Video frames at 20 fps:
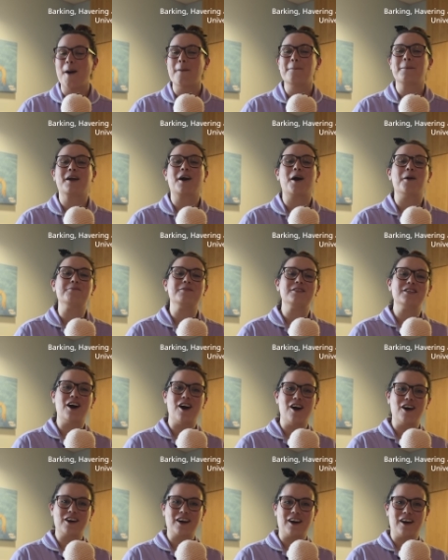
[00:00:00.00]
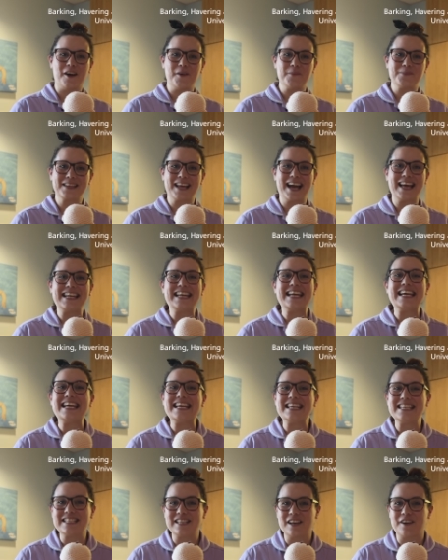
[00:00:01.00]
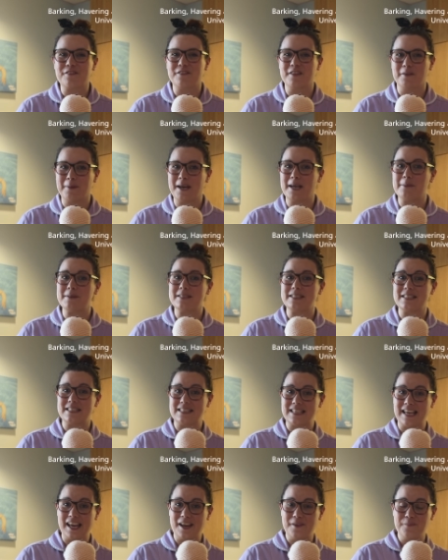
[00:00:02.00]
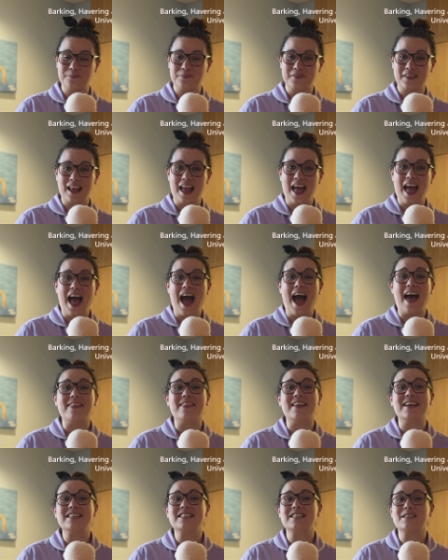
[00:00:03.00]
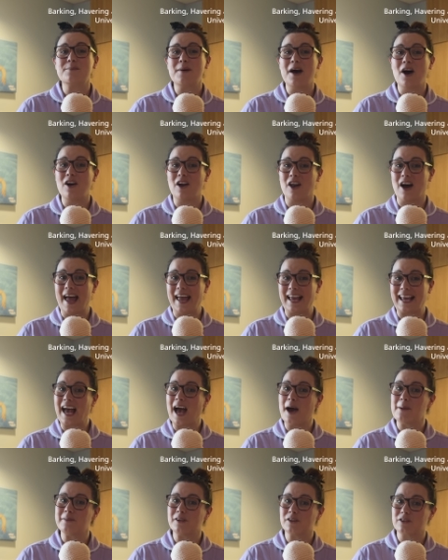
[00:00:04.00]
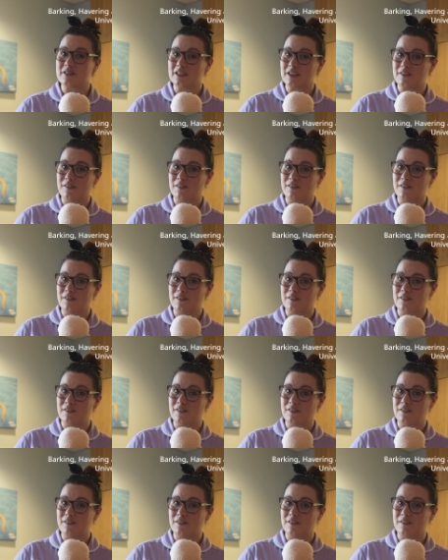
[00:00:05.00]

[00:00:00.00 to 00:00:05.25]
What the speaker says: become darker and easier for the baby to see, and they smell like amniotic